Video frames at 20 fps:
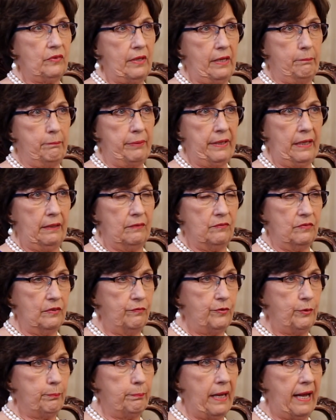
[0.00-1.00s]
campaigns
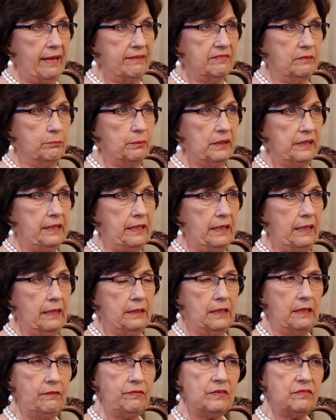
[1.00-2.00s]
if you possibly
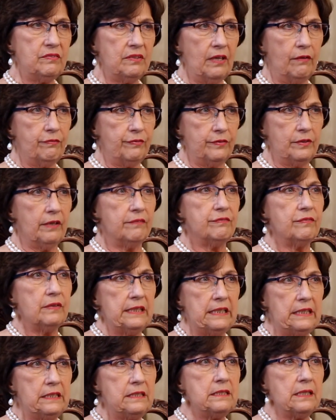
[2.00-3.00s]
can. Give yourself enough
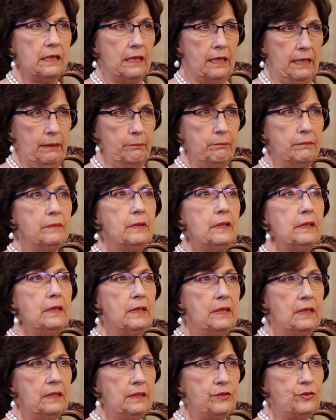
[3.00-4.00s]
lead time
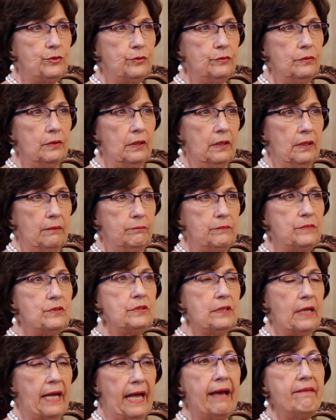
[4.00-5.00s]
to
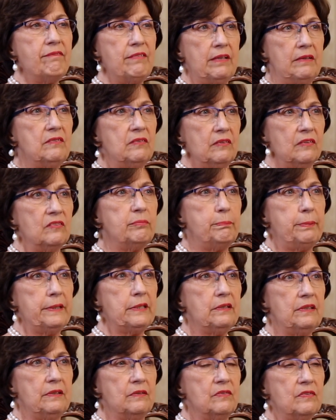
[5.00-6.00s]
have these
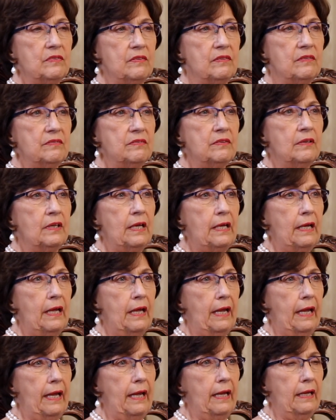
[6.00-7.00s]
experiences,
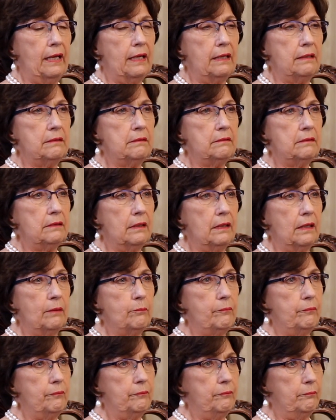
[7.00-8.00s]
and
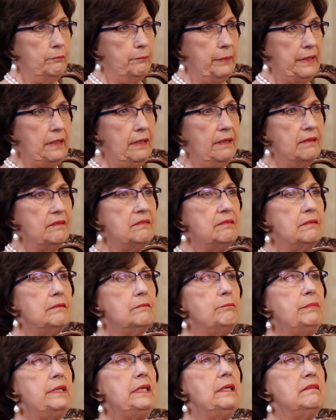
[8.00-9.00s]
be
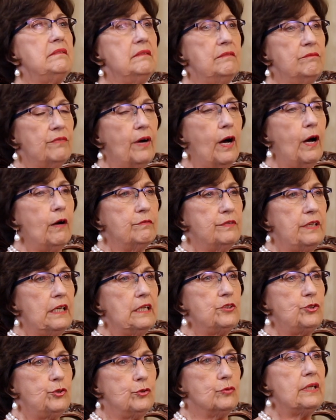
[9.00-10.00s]
as involved
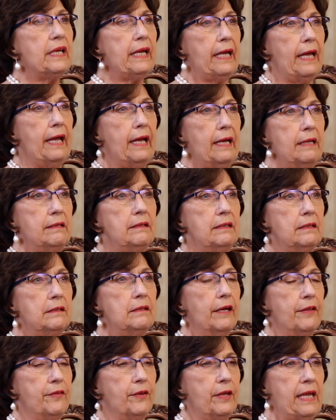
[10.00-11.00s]
as you can in
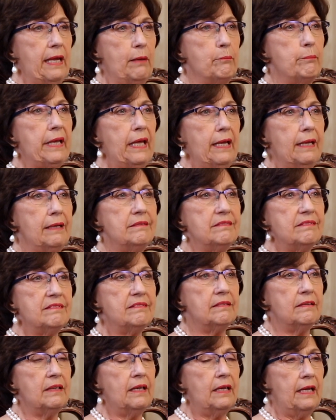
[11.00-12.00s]
other campaigns.